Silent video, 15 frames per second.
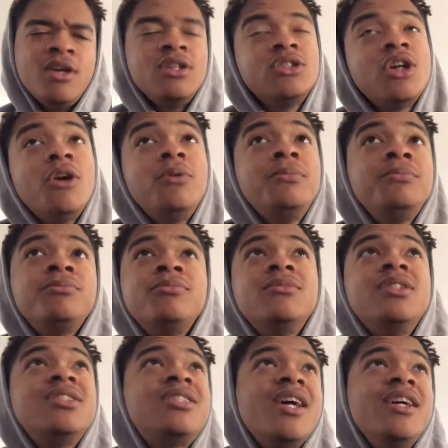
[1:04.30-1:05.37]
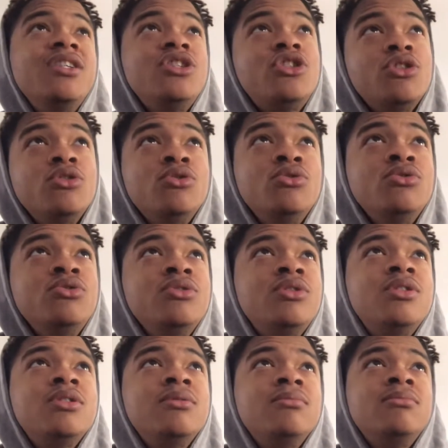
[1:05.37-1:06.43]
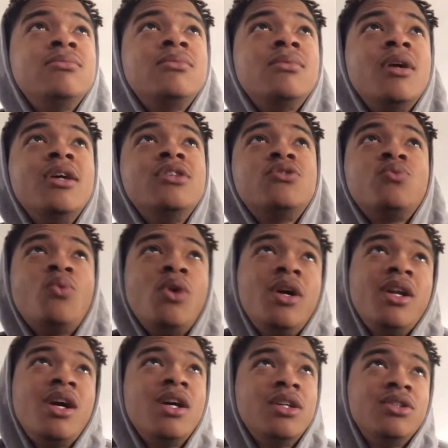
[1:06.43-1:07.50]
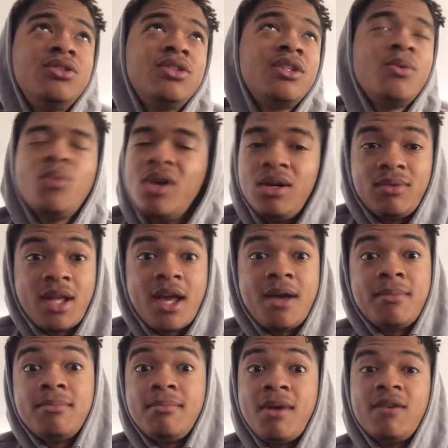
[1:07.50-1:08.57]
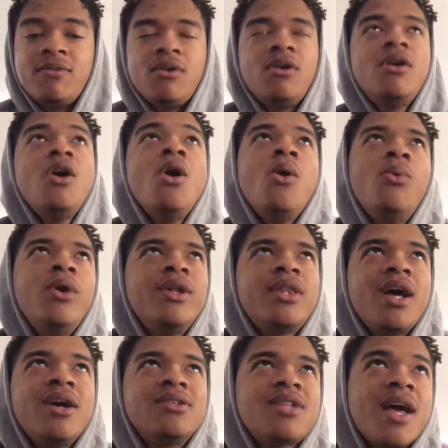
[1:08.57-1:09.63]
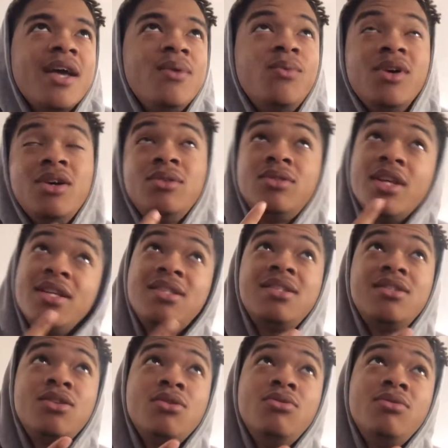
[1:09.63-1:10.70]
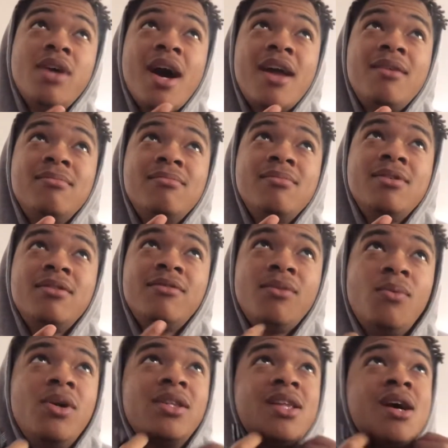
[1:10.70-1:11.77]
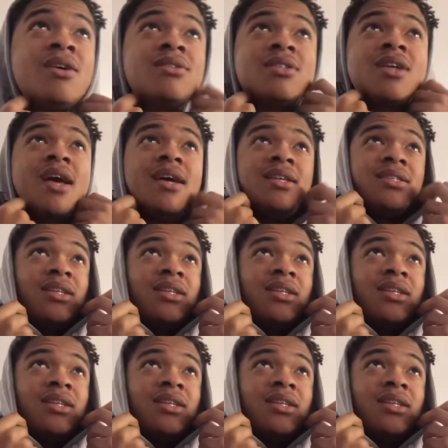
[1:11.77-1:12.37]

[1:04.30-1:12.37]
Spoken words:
So, the Satan shoes is 100. Well, damn, my fault. 1,008. Well, this dude got them for $1,018.